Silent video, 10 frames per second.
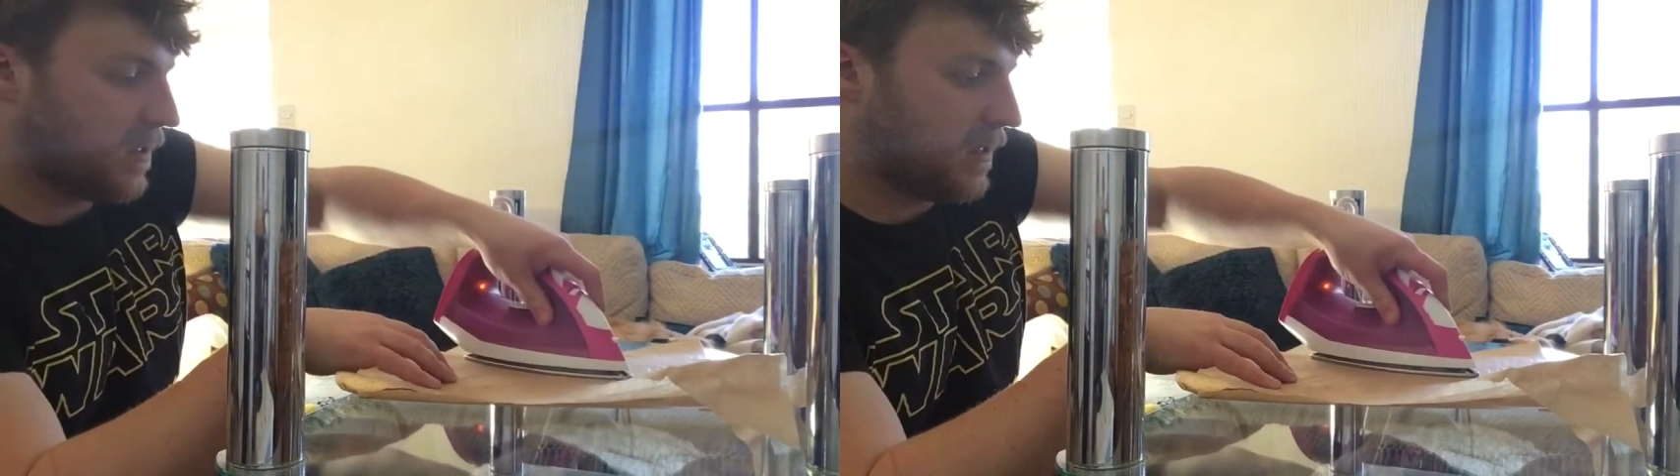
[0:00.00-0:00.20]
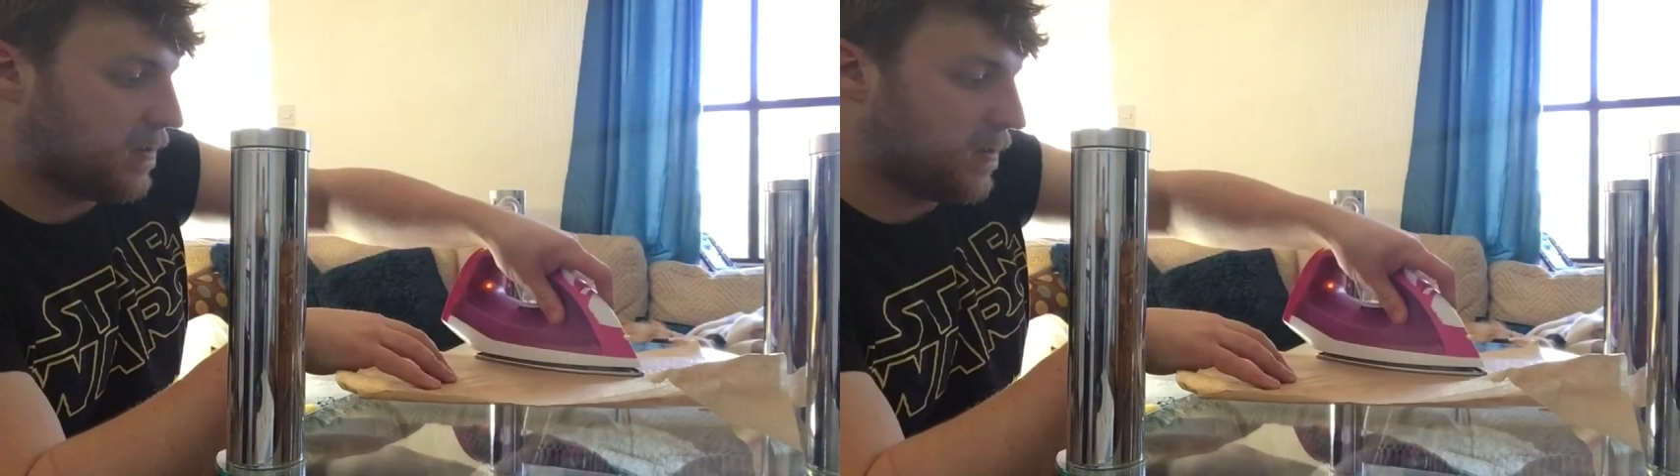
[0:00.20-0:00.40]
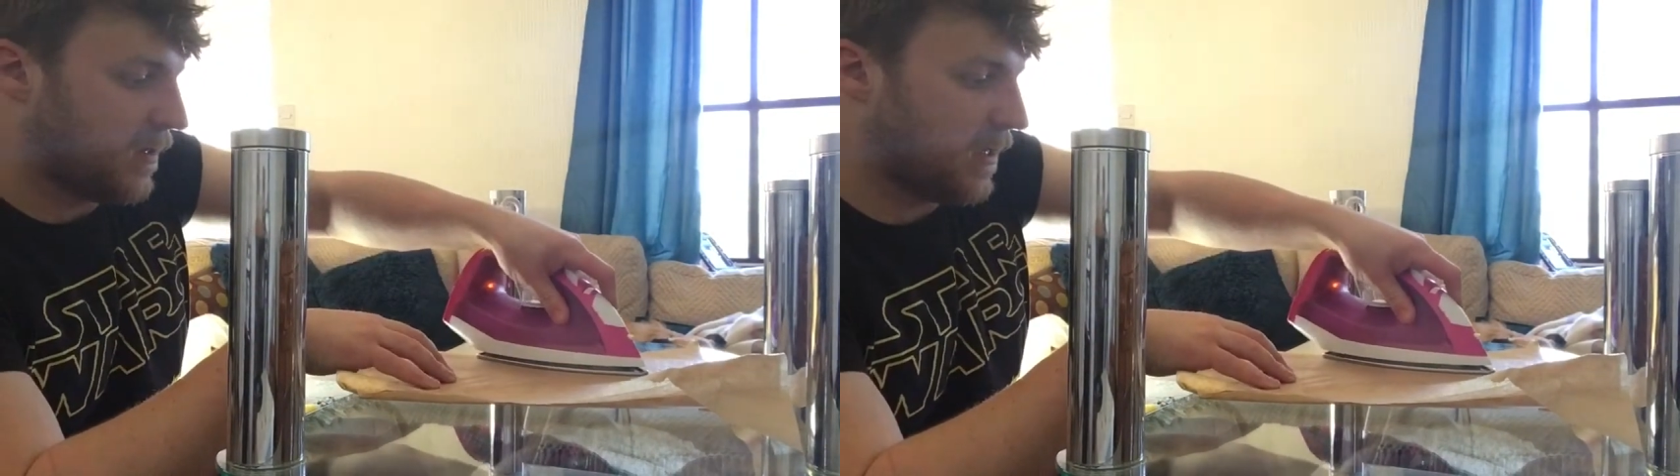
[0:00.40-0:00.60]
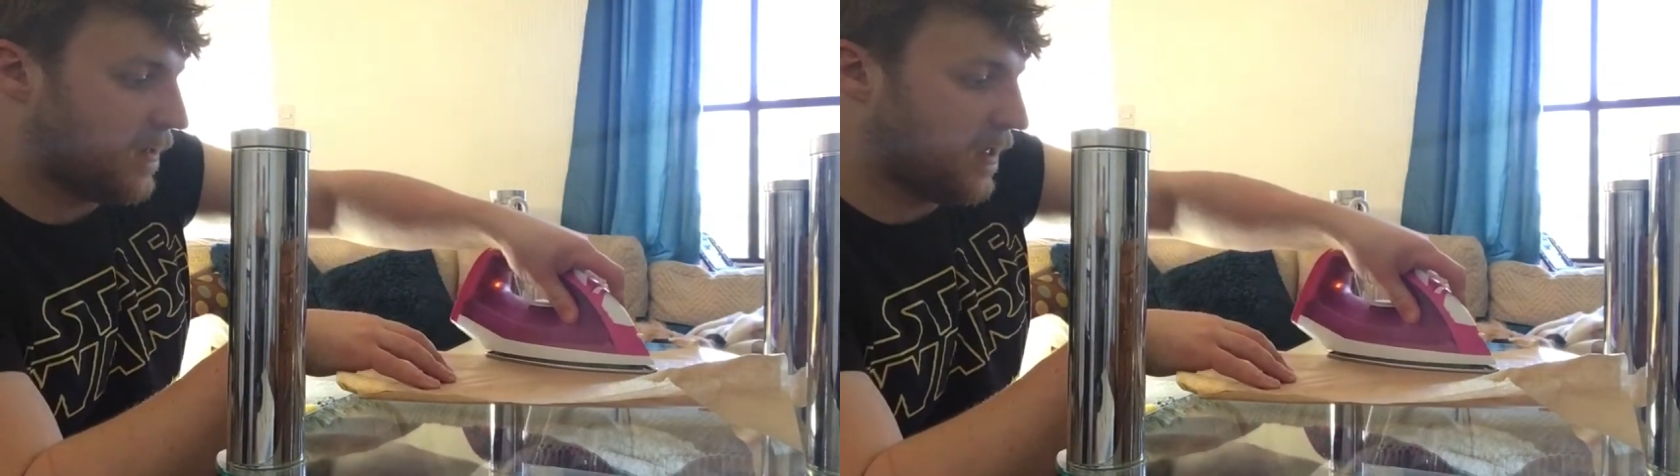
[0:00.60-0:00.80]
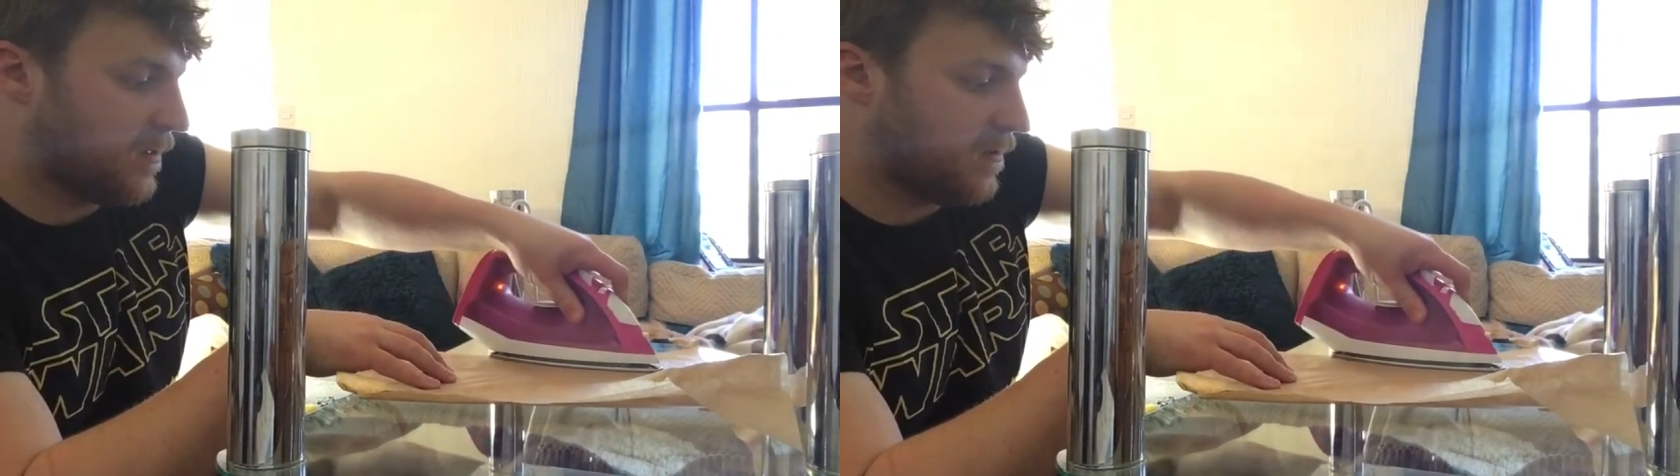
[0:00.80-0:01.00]
I don't know how
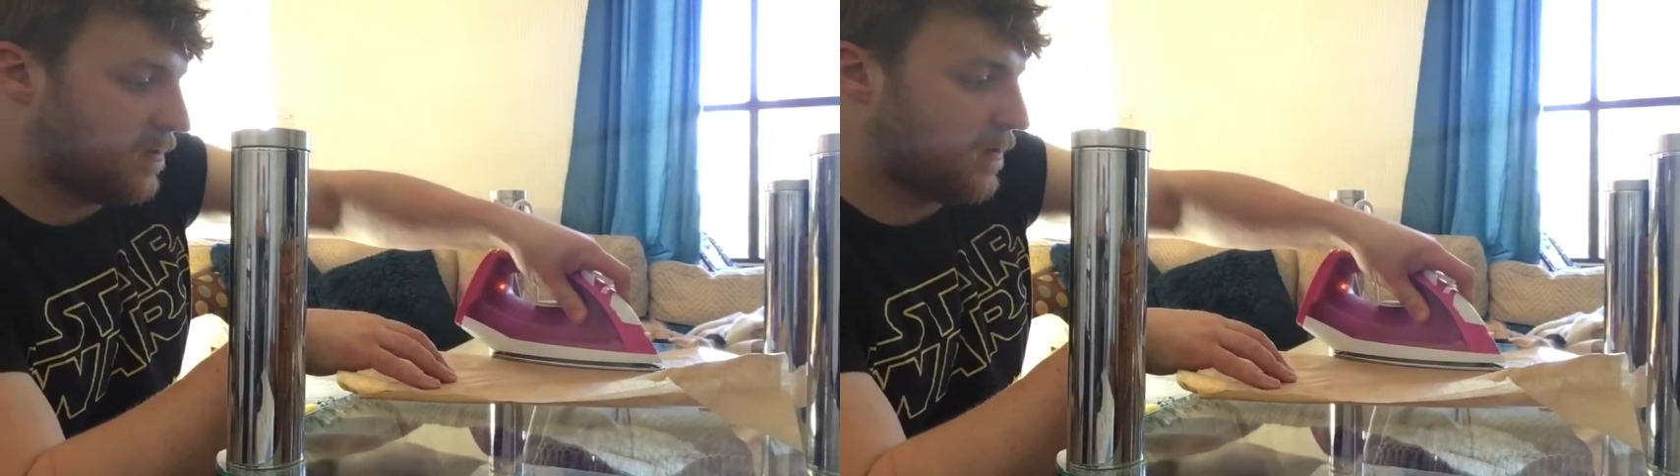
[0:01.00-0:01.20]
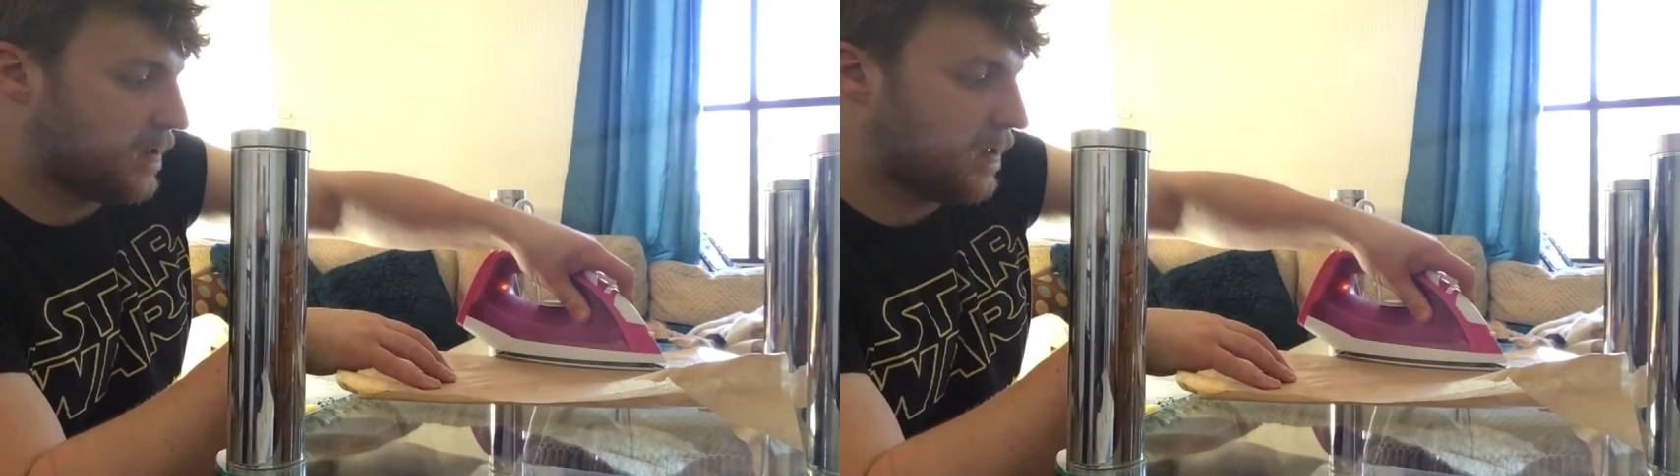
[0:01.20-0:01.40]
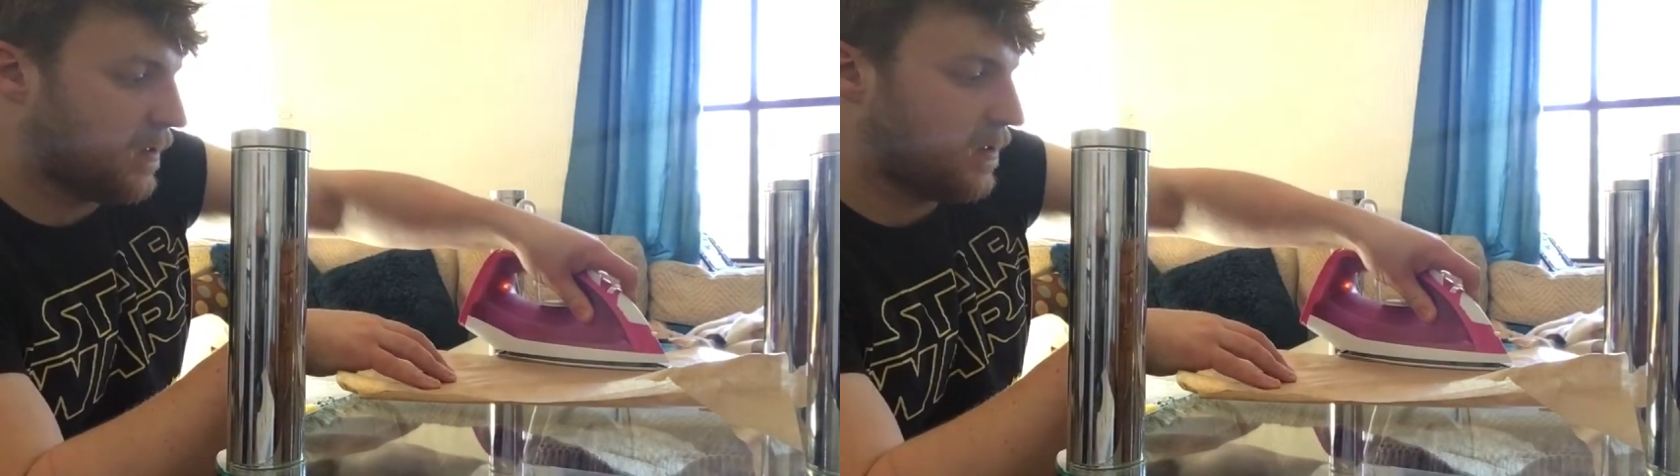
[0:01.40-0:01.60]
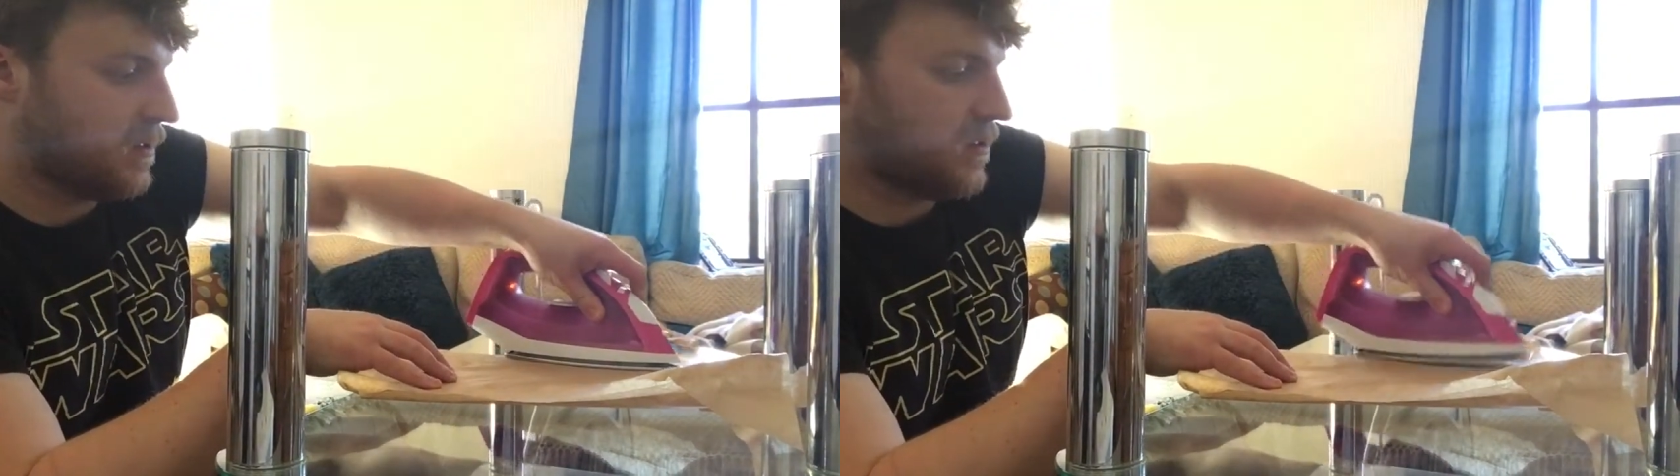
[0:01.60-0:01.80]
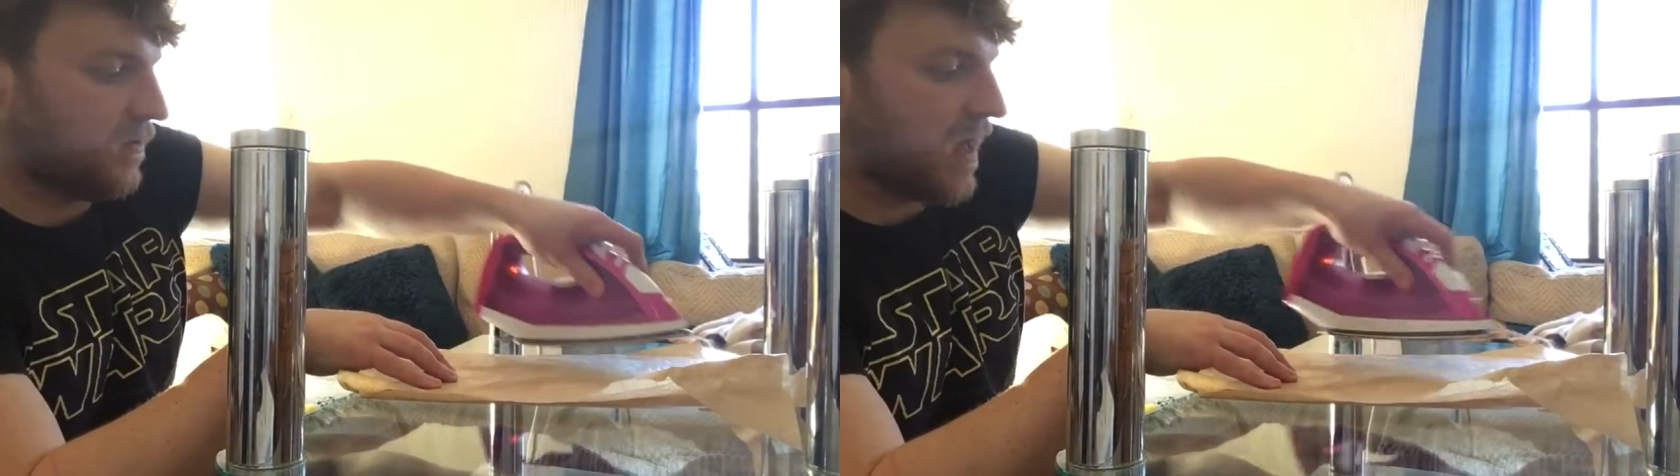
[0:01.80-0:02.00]
they
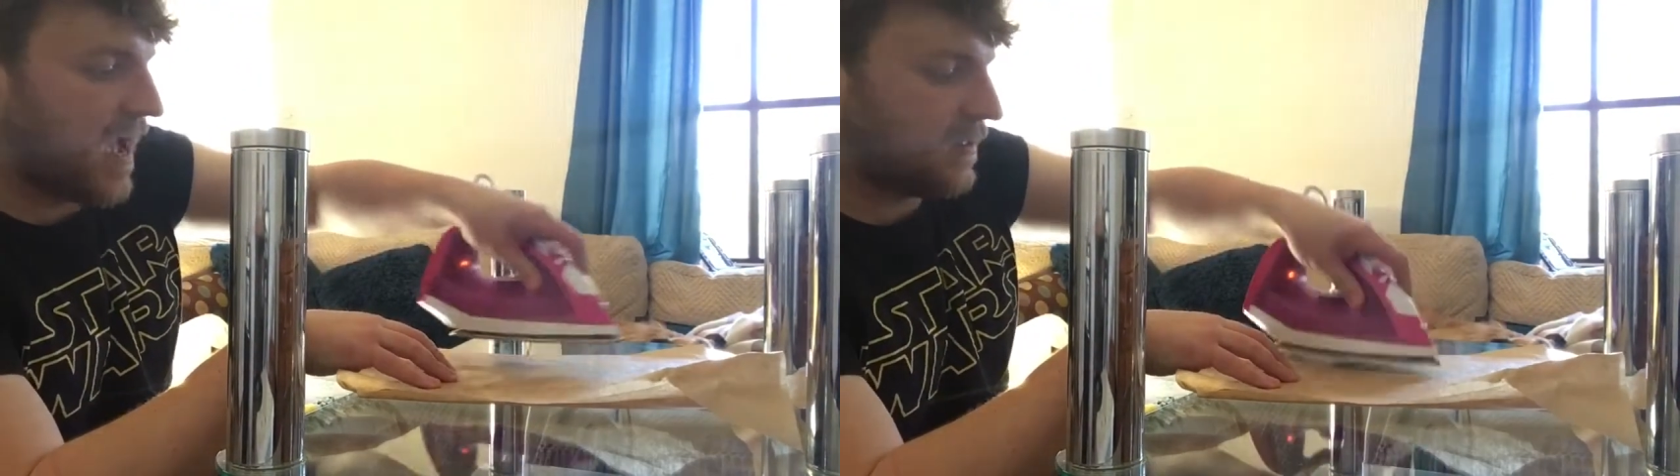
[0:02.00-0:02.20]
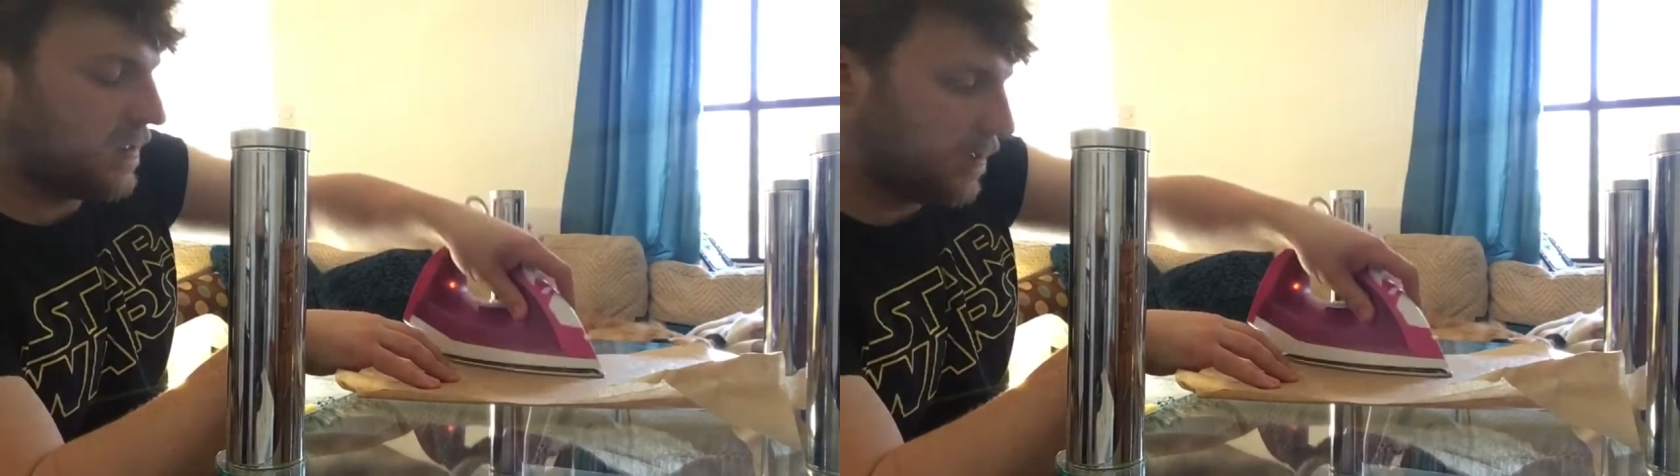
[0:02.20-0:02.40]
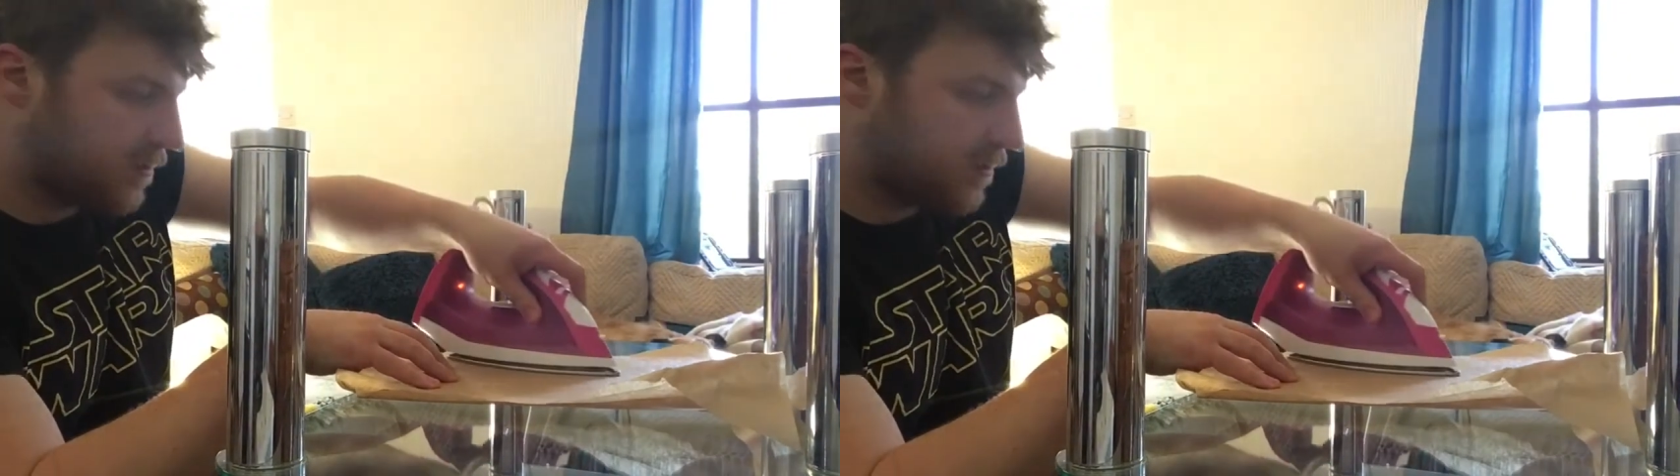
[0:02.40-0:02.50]
do that.